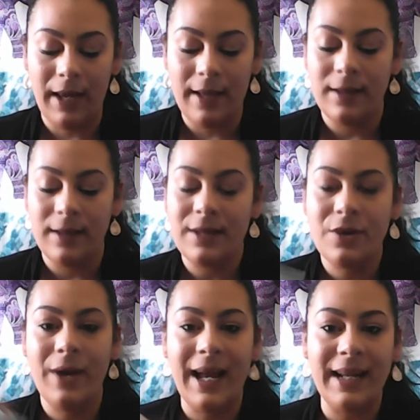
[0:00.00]
Let's go
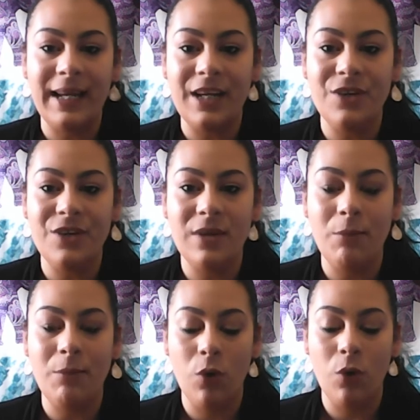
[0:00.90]
ahead and get you
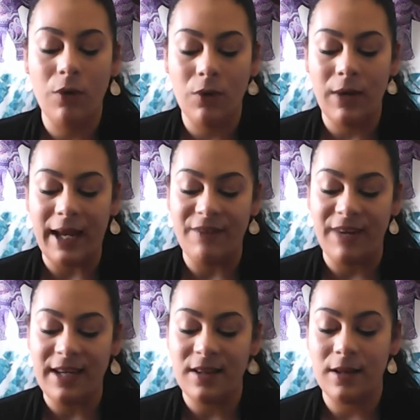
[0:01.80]
some oracle
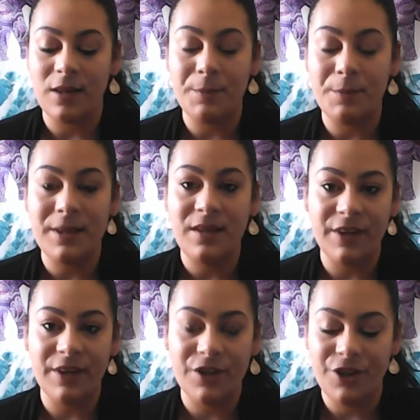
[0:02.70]
advice
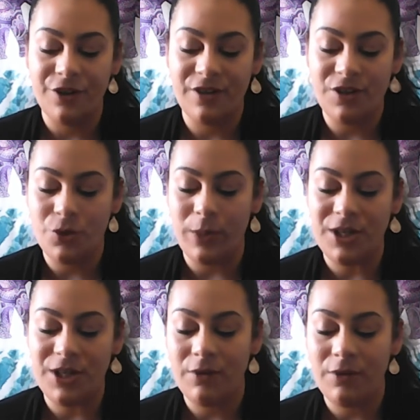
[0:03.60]
specific to your
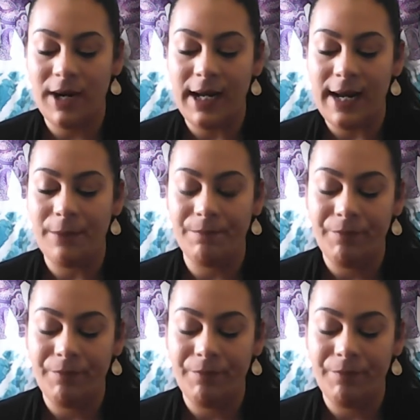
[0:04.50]
situation right now.